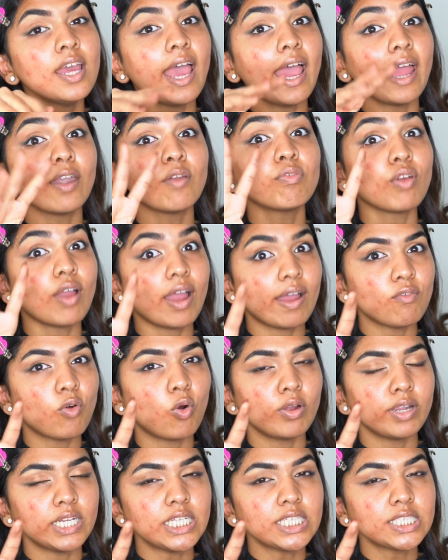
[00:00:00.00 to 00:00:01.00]
And if you have
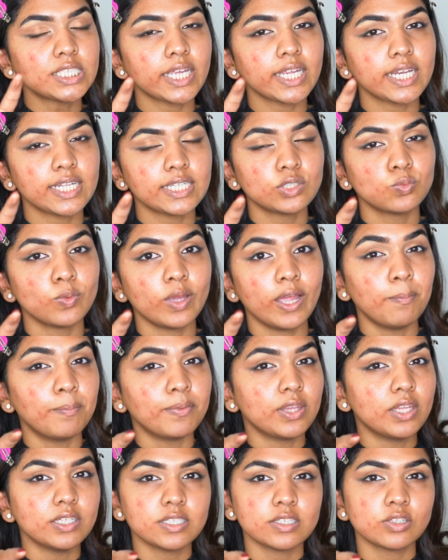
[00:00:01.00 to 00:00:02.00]
oily skin as well,
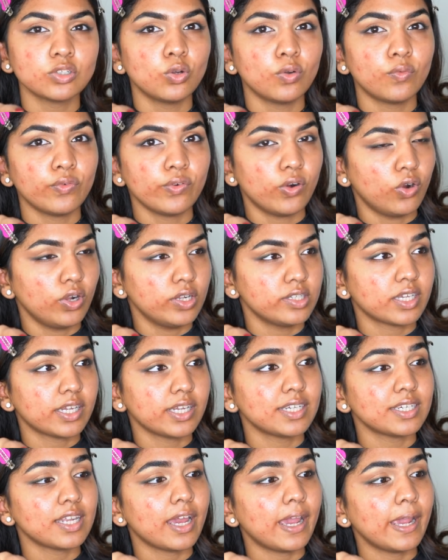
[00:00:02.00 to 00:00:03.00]
but this is good for all
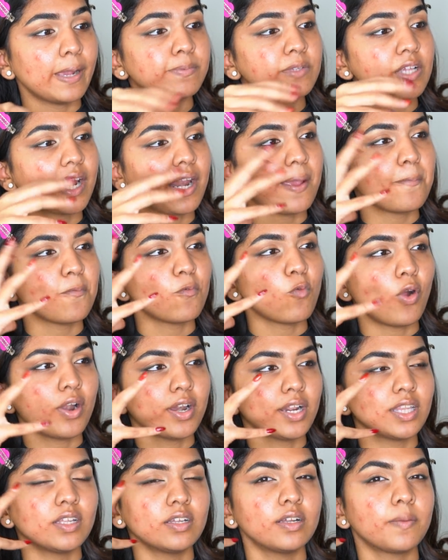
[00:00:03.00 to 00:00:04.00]
skin types. And I
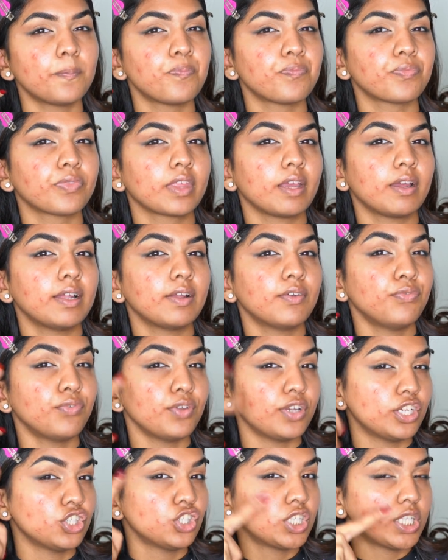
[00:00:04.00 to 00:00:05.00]
want the
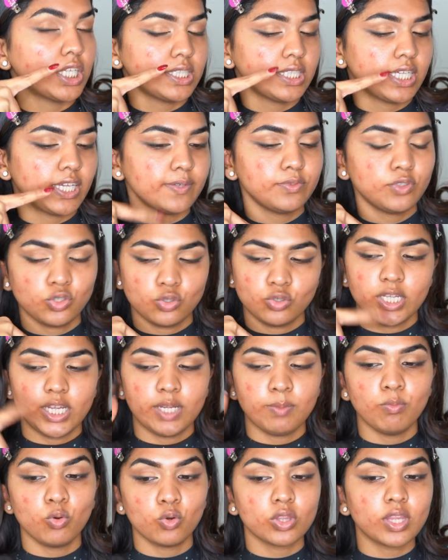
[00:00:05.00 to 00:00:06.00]
finish this gives today
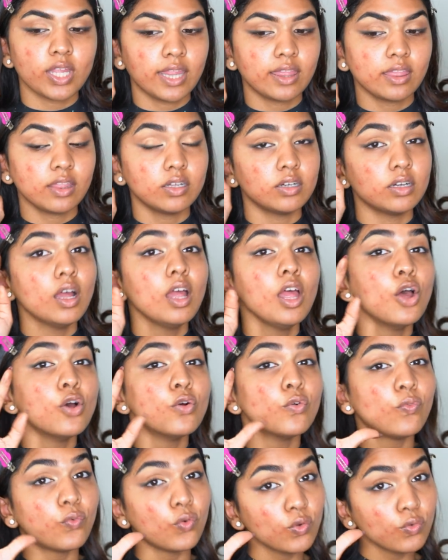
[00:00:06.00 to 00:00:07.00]
more than the
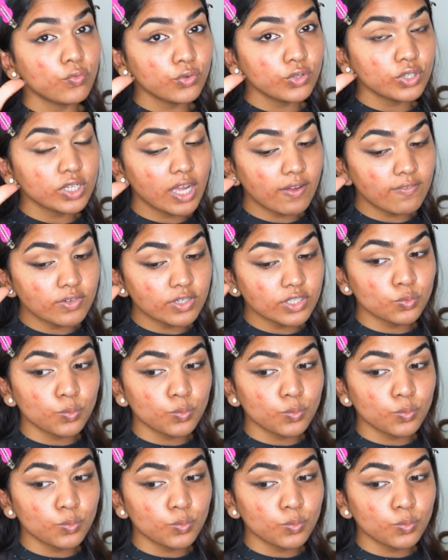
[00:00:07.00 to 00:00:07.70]
full full coverage